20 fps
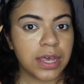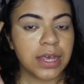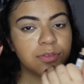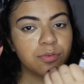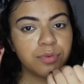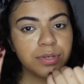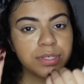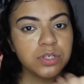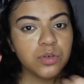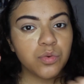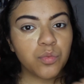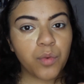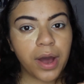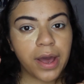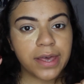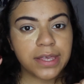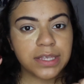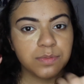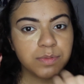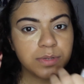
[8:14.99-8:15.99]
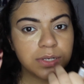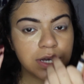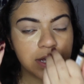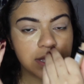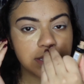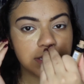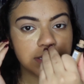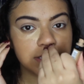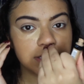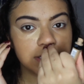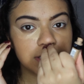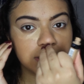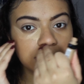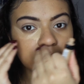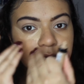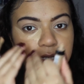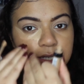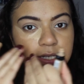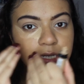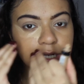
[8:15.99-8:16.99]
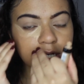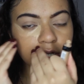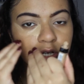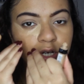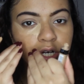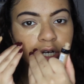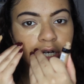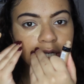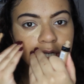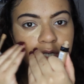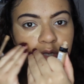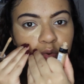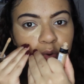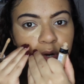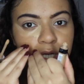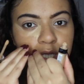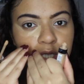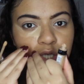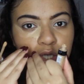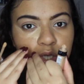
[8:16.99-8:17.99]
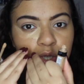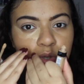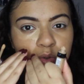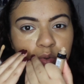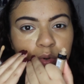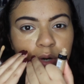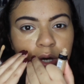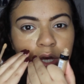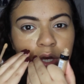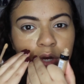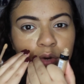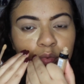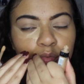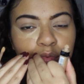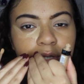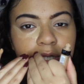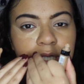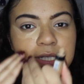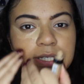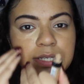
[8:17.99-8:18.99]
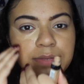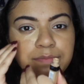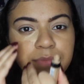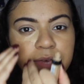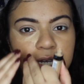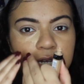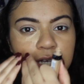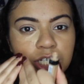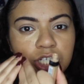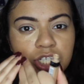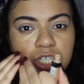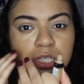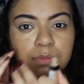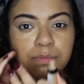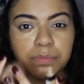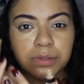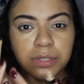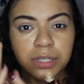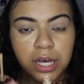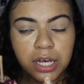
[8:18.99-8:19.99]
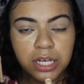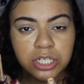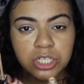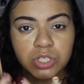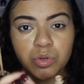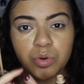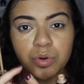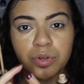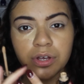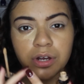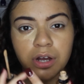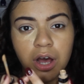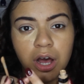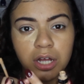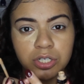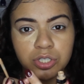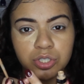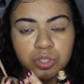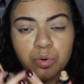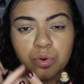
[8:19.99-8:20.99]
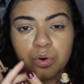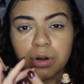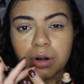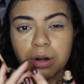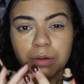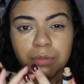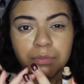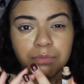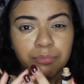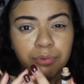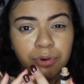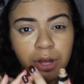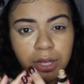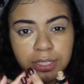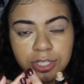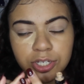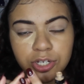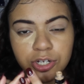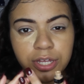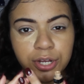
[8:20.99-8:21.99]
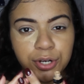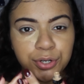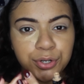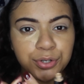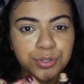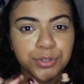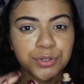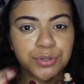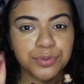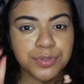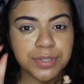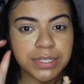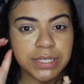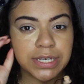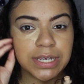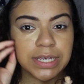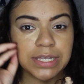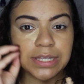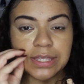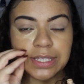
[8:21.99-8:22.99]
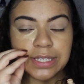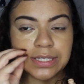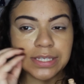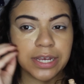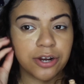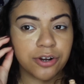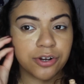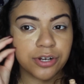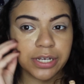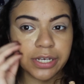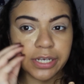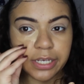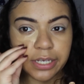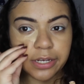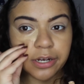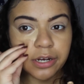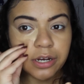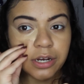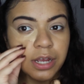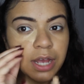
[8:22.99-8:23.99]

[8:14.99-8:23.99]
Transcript: The reason why is because the concealer is going to really diminish the blush or the contour or bronzer that you're using in this area here,